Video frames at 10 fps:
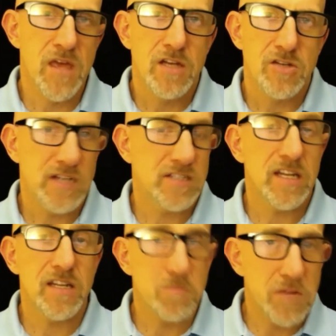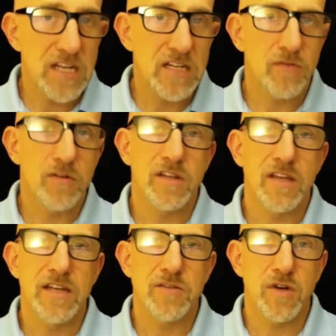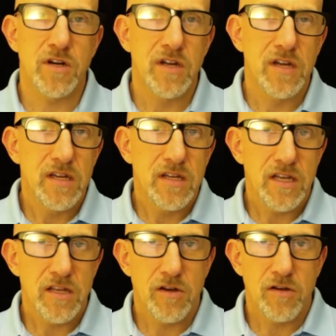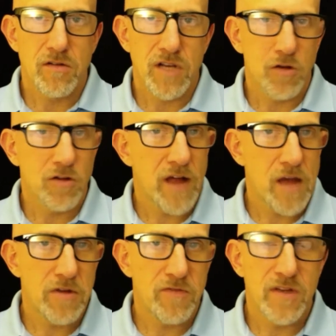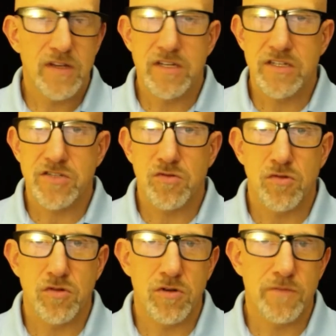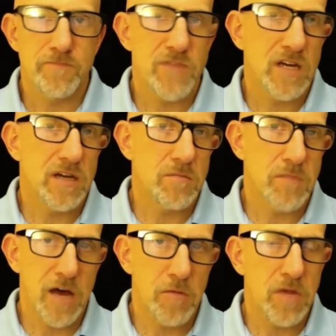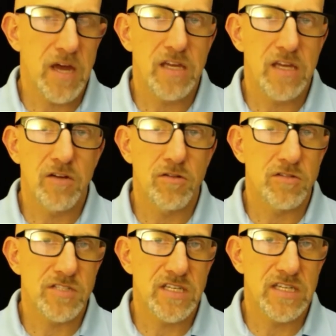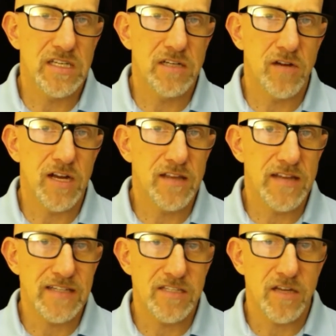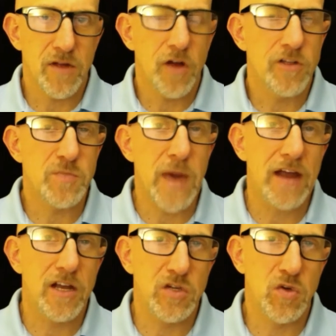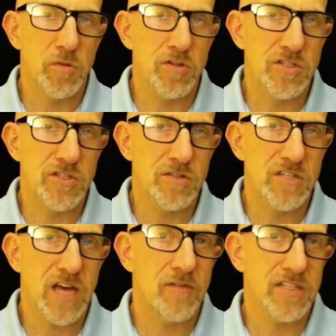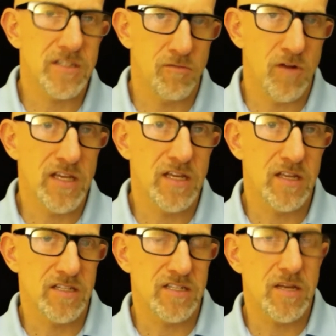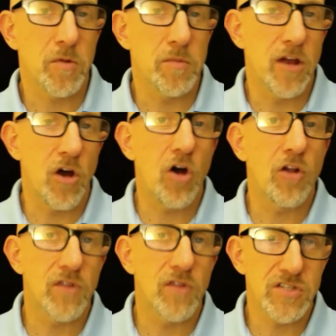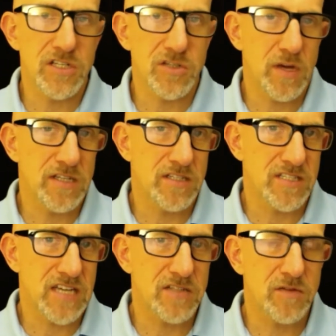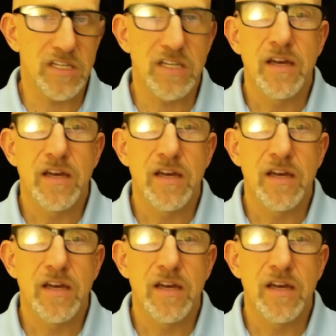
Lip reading: translate into many different things, where either, you know, climbing fitness or mountain biking or skiing or any of that stuff, all these backcountry pursuits, obviously running can supplement all of those things quite successfully.